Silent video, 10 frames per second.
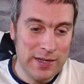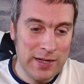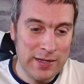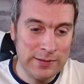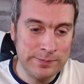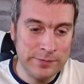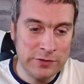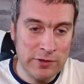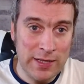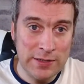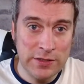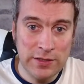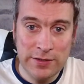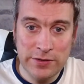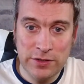So right, let's
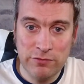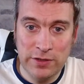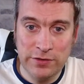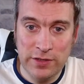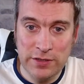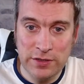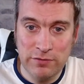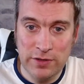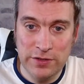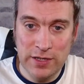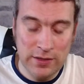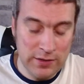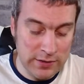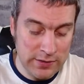just reset the